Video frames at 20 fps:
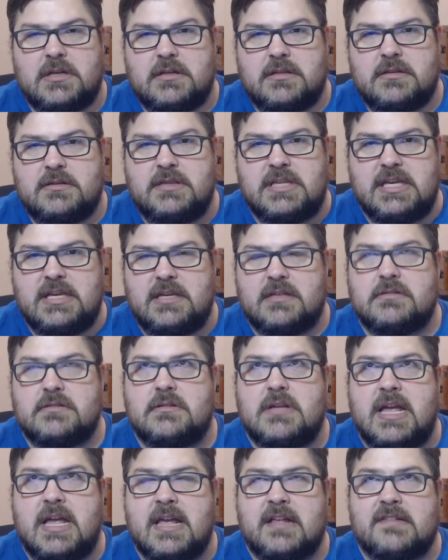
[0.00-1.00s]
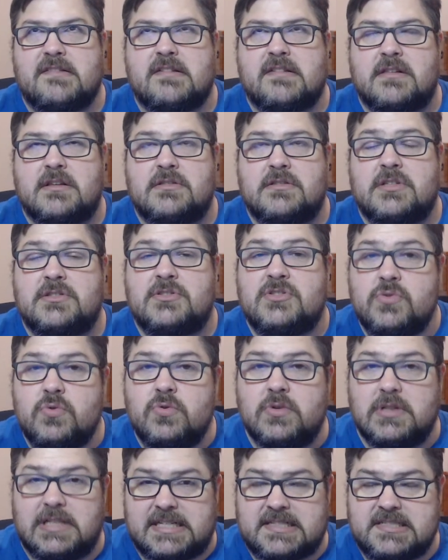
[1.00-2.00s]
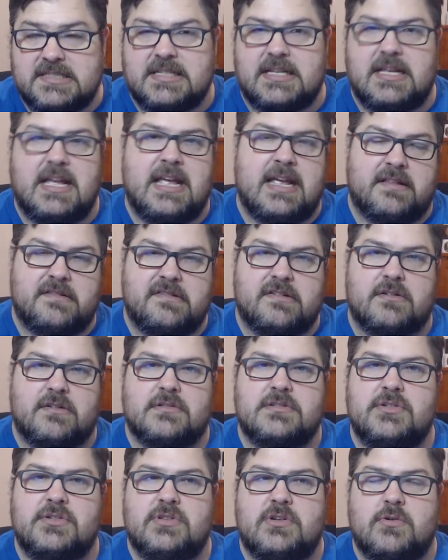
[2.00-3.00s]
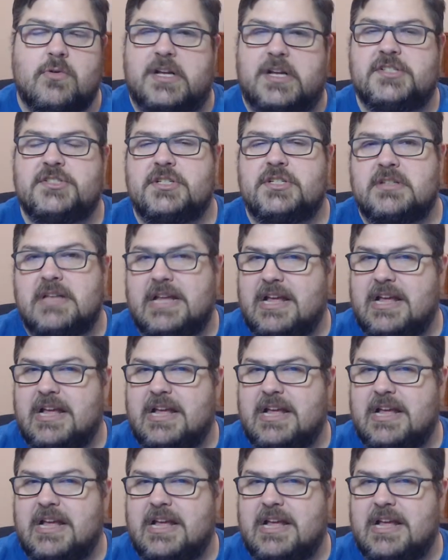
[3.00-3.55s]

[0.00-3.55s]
the dualist answer to the question,